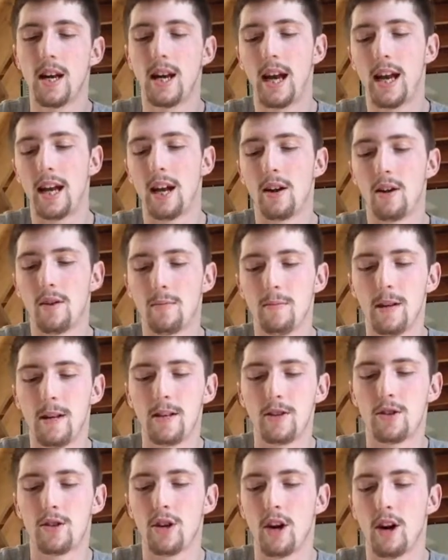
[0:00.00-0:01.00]
And I don't
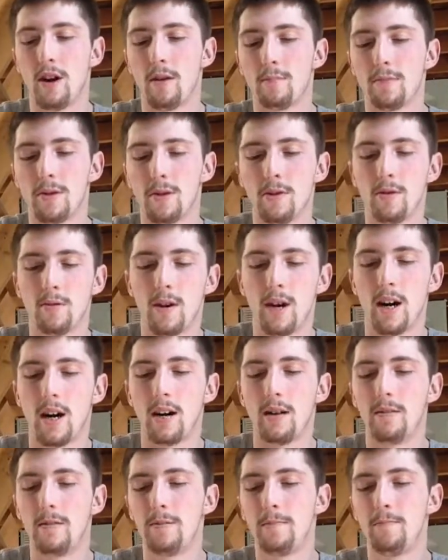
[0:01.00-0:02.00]
mean sharp
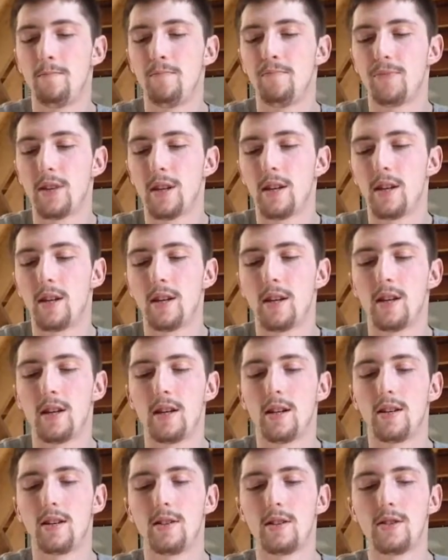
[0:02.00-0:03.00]
to
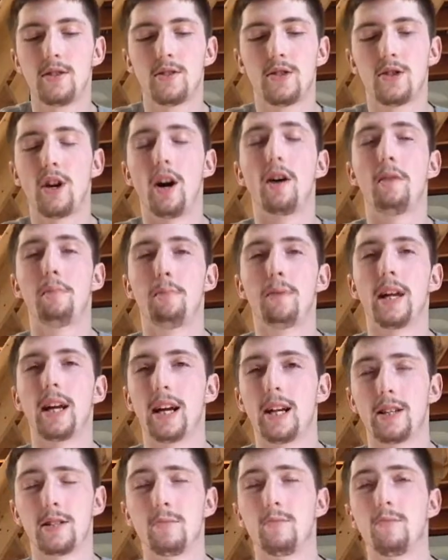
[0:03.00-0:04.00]
sharp like,
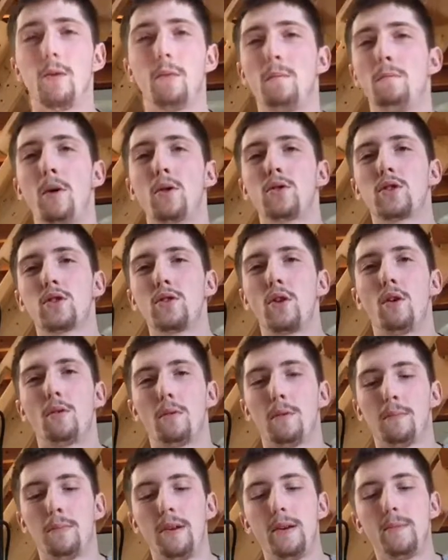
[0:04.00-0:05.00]
because most
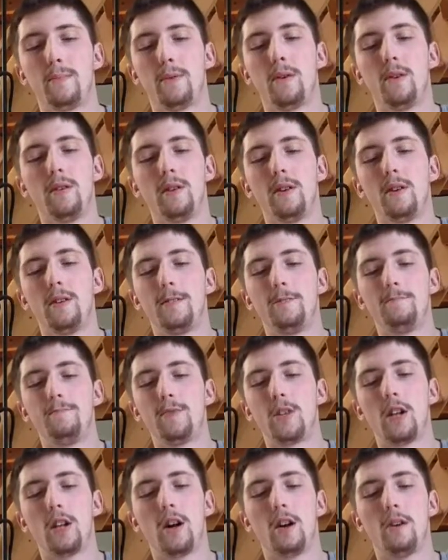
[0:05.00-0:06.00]
normal people,
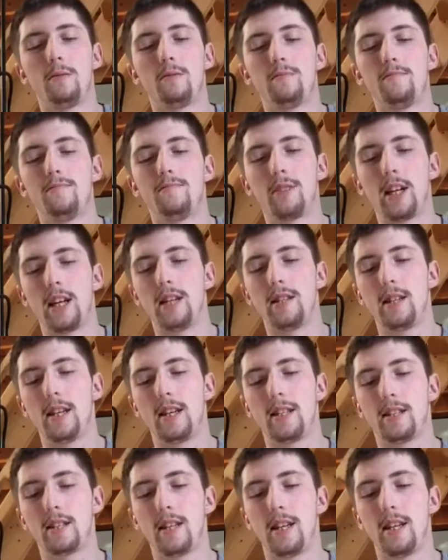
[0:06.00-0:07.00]

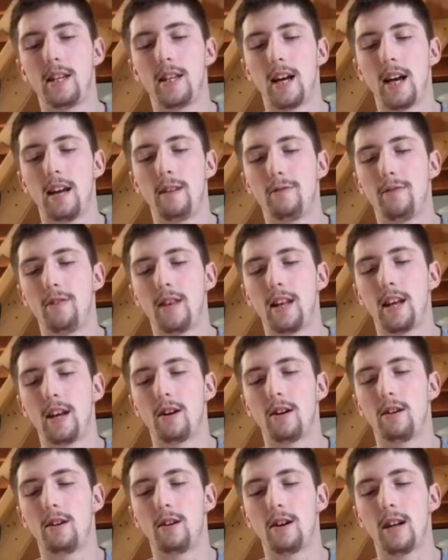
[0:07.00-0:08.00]
they see a knife and they
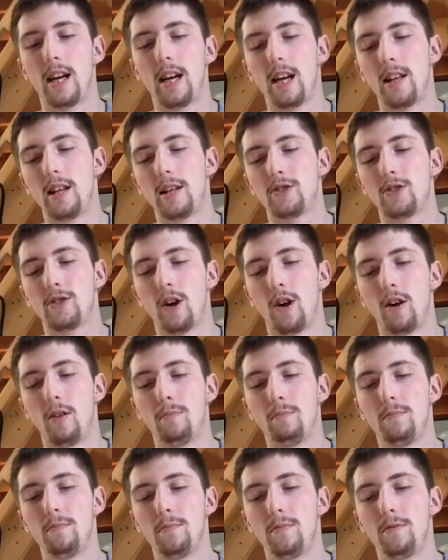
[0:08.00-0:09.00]
go, oh yeah, that's sharp.
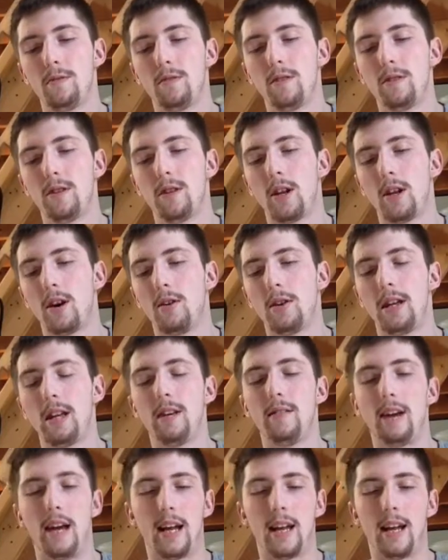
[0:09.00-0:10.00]
And
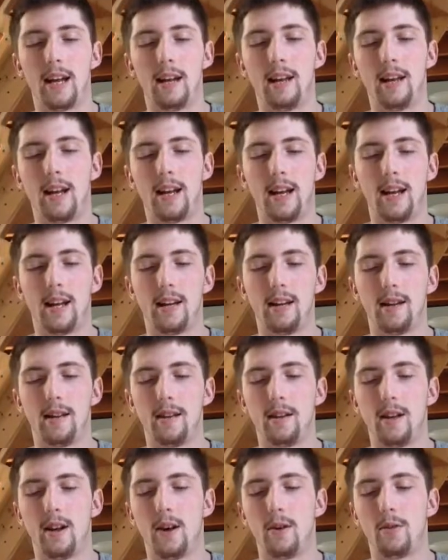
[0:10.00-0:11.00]
it
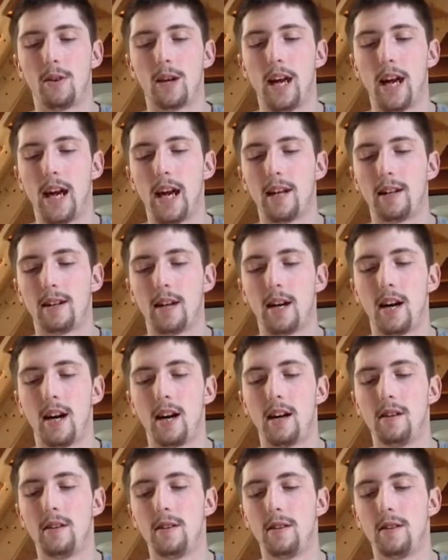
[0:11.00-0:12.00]
can't
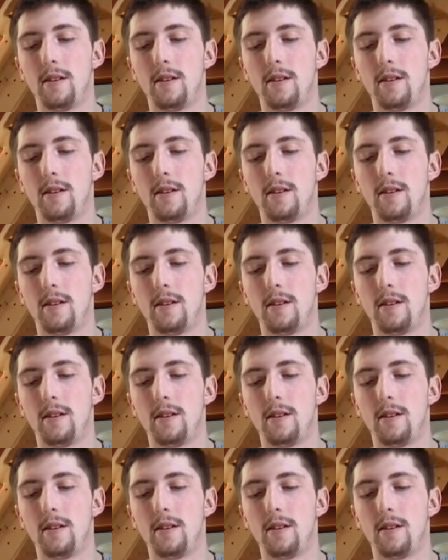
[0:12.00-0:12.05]
I